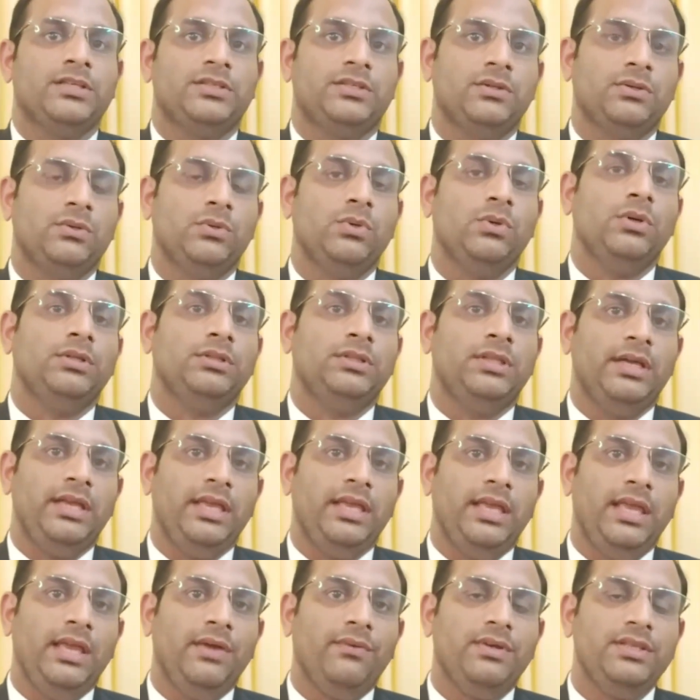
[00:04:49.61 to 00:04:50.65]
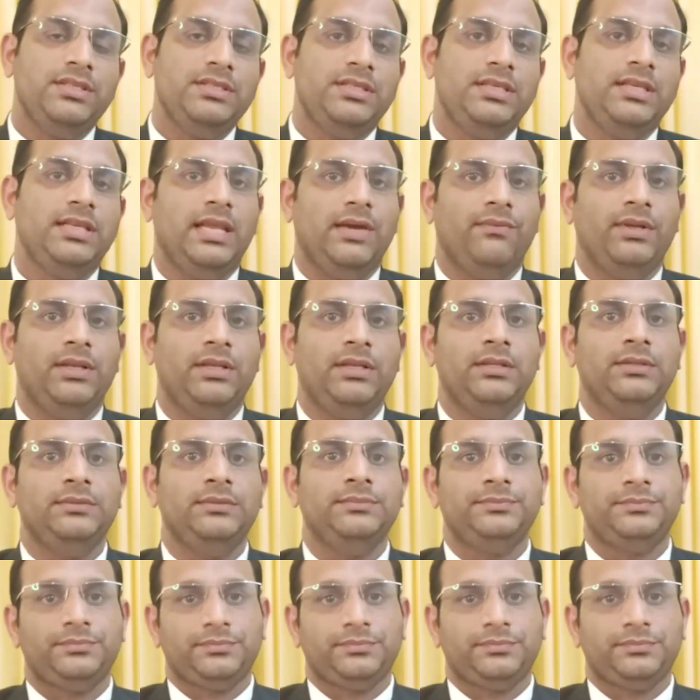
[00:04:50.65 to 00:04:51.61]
So, the A1C level